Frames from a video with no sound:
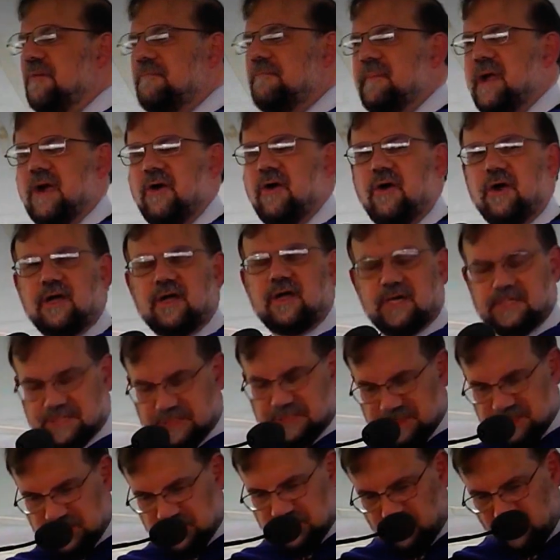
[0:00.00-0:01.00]
America
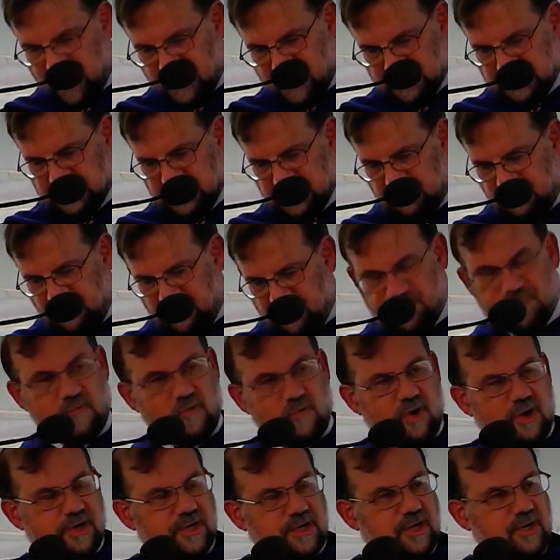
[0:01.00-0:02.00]
stretched
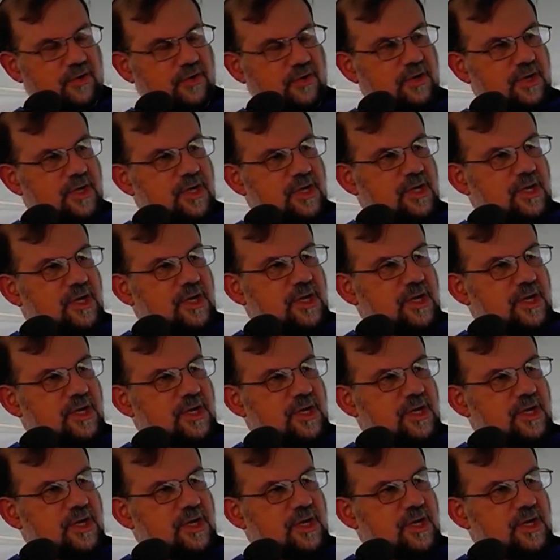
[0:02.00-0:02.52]
before you.